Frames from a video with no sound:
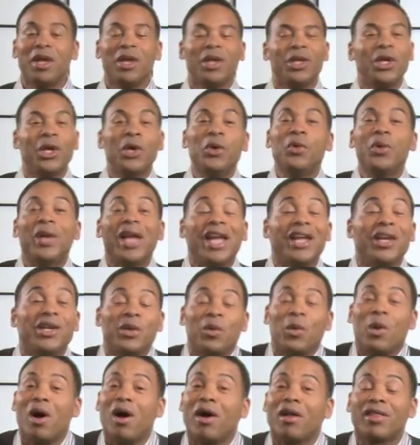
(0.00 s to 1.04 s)
You can
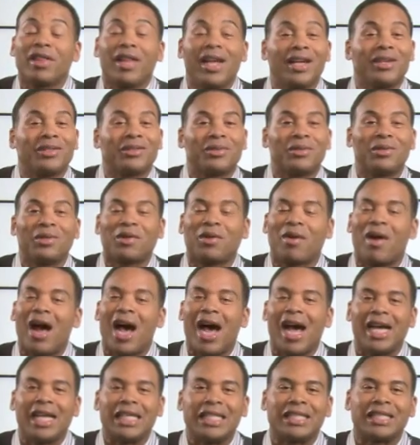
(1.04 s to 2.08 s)
do all things through
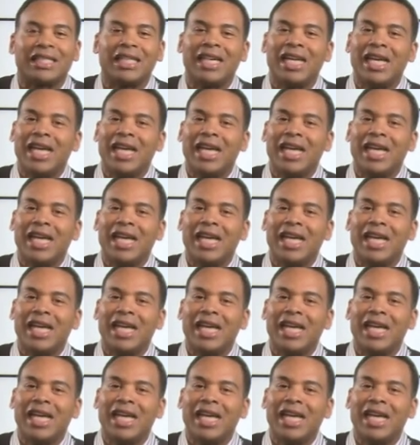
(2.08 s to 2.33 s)
Christ.